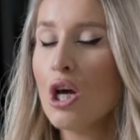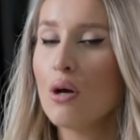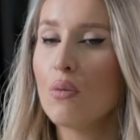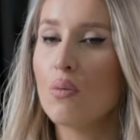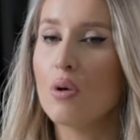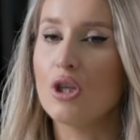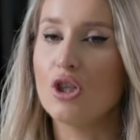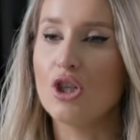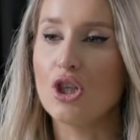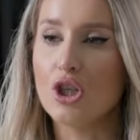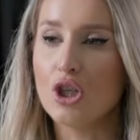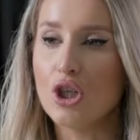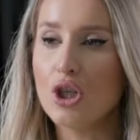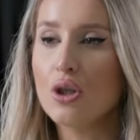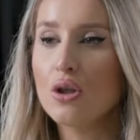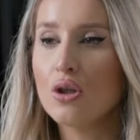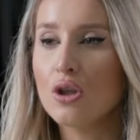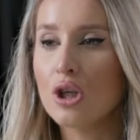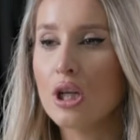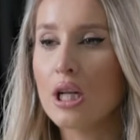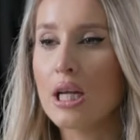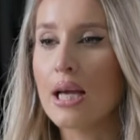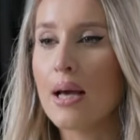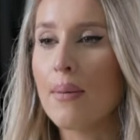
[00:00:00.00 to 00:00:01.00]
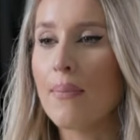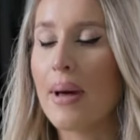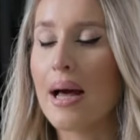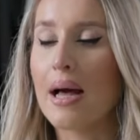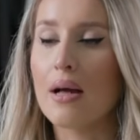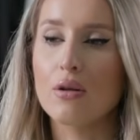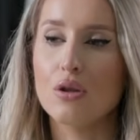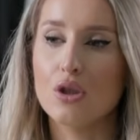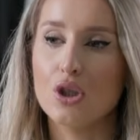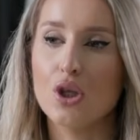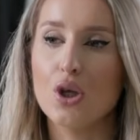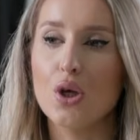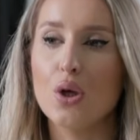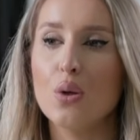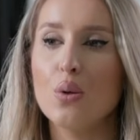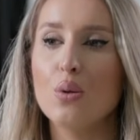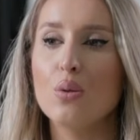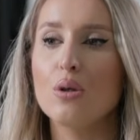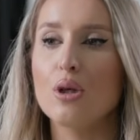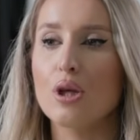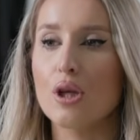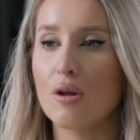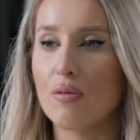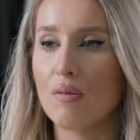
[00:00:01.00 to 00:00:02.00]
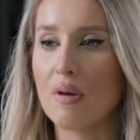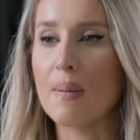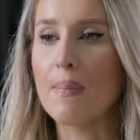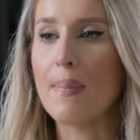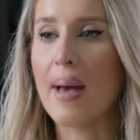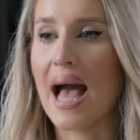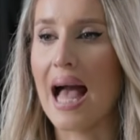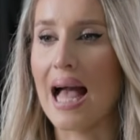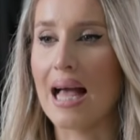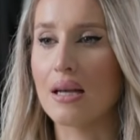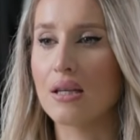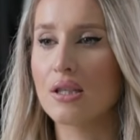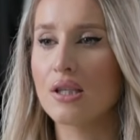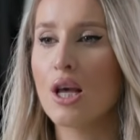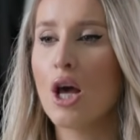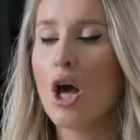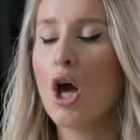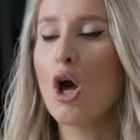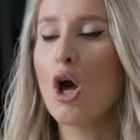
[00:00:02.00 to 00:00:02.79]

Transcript: which is usually about 2 to 3 packs.